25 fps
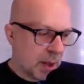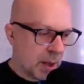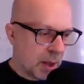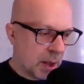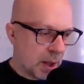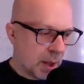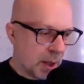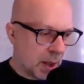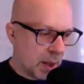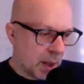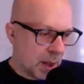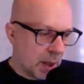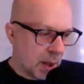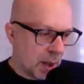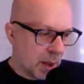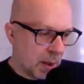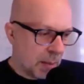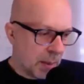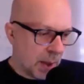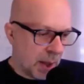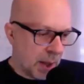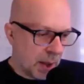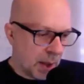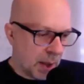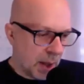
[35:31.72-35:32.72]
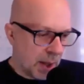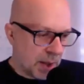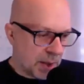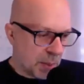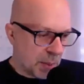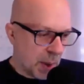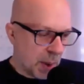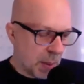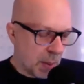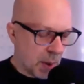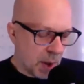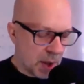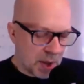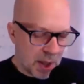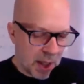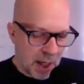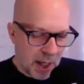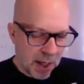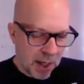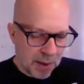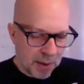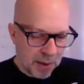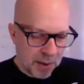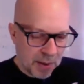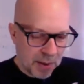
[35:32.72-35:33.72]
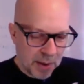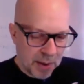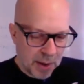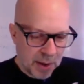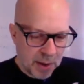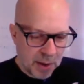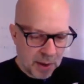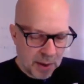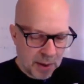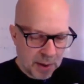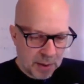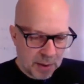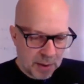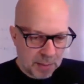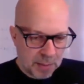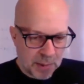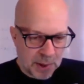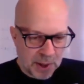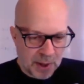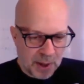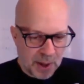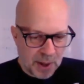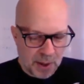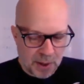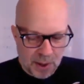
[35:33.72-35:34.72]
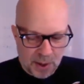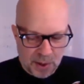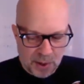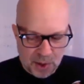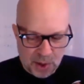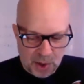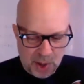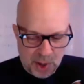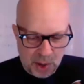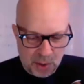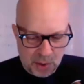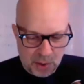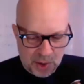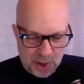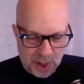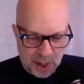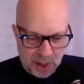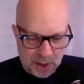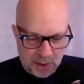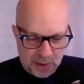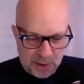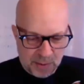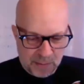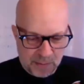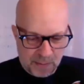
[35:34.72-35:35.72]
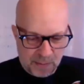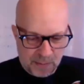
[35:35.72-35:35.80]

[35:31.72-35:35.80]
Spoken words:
and as we work together. But those are huge things.